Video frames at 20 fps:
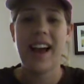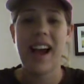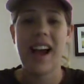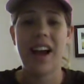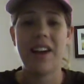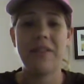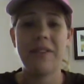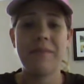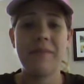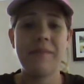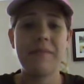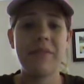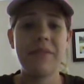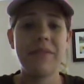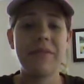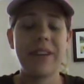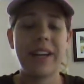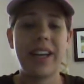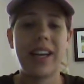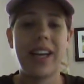I
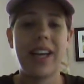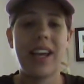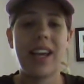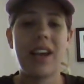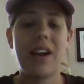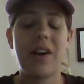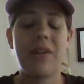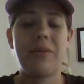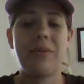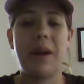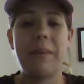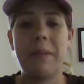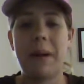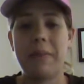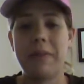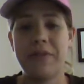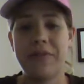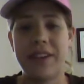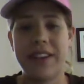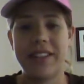remember reading
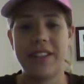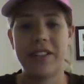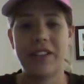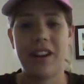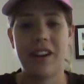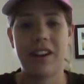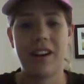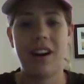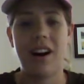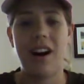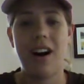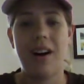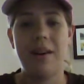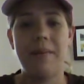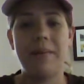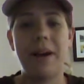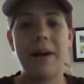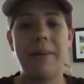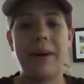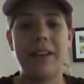
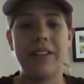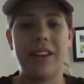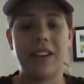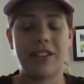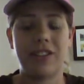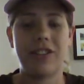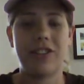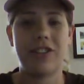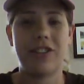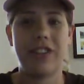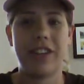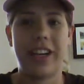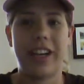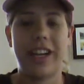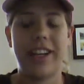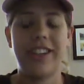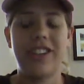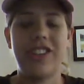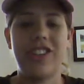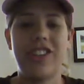RateMyProfessor.com about Doctor
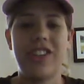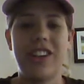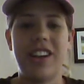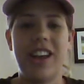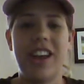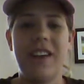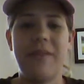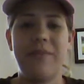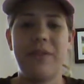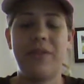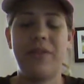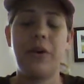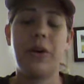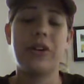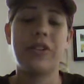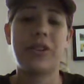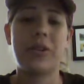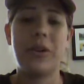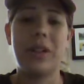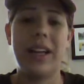Strange
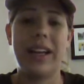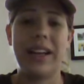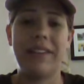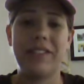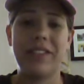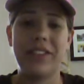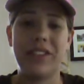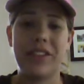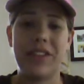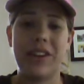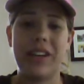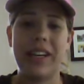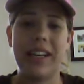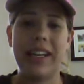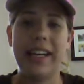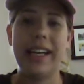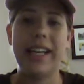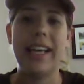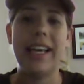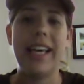before school had ever
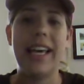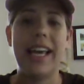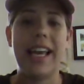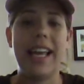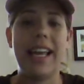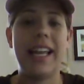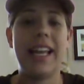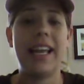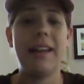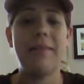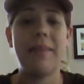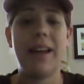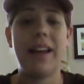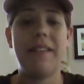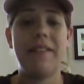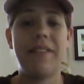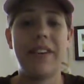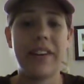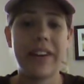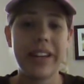started. It had made
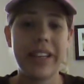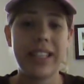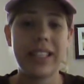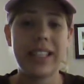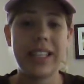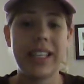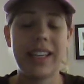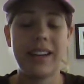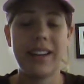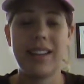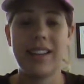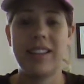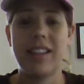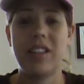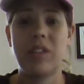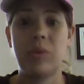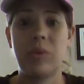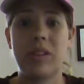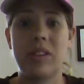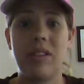it very clear that
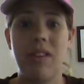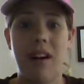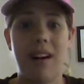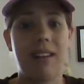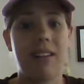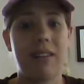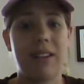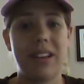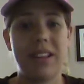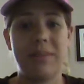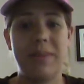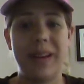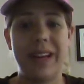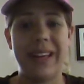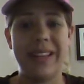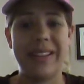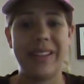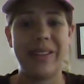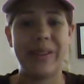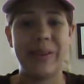this was not going to be an
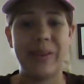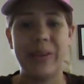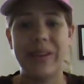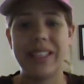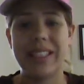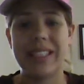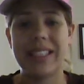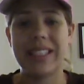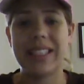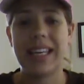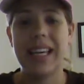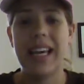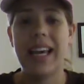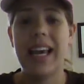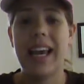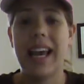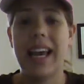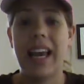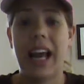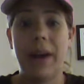easy course,
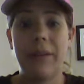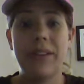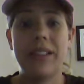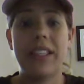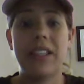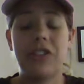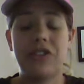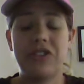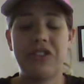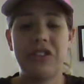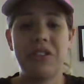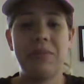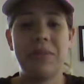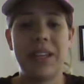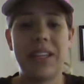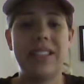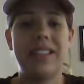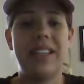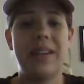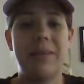and I was
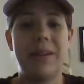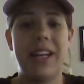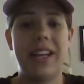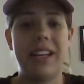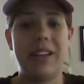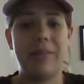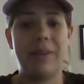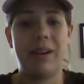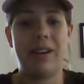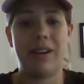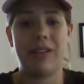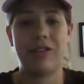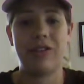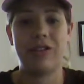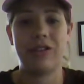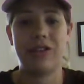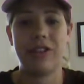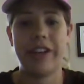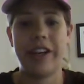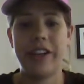extremely intimidated by Doctor
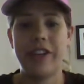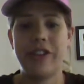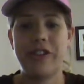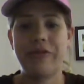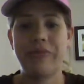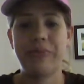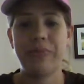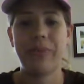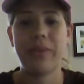Strange.